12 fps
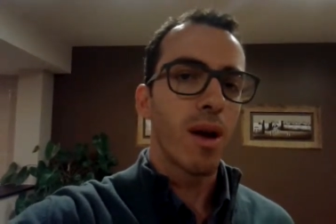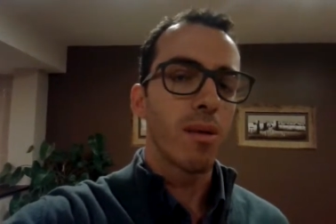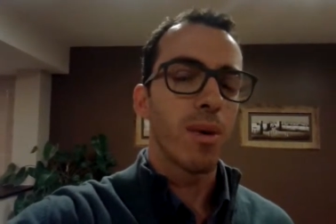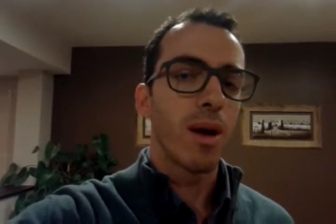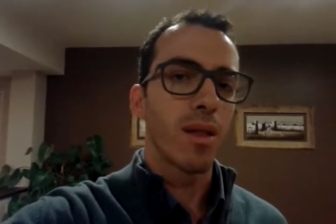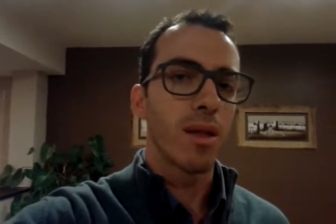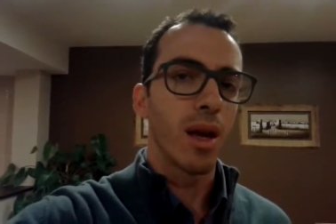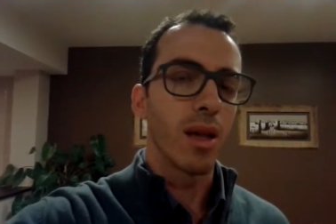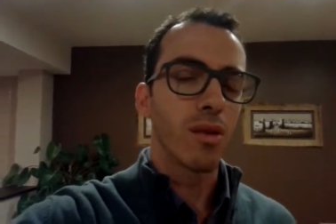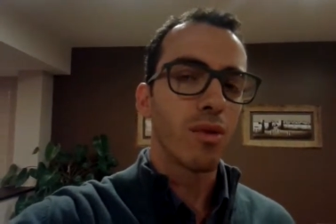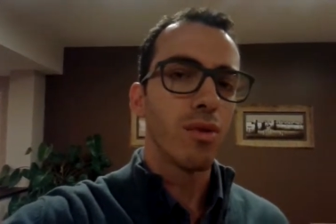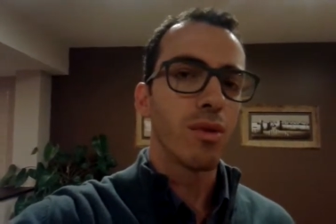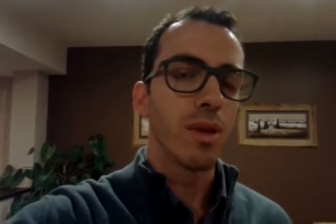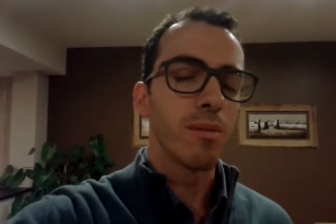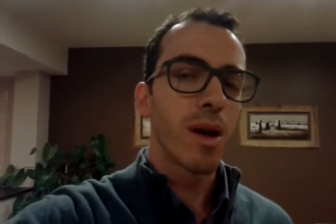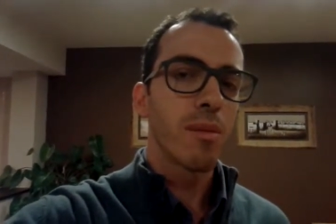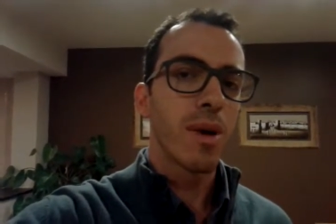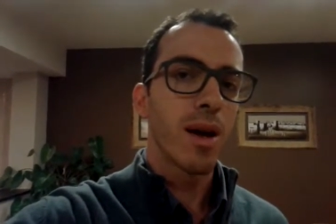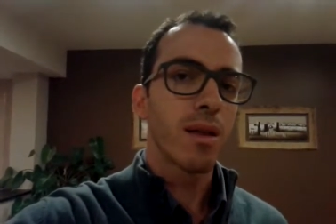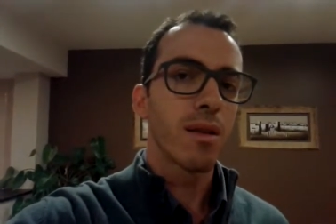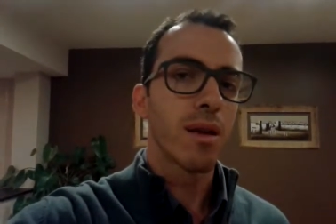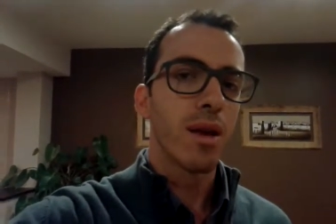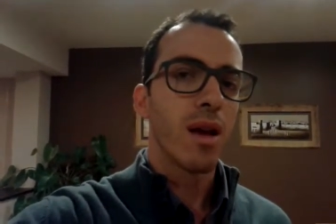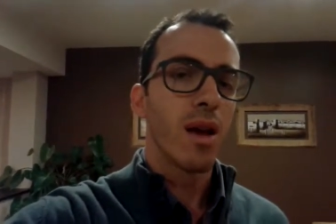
my body and good in my mind,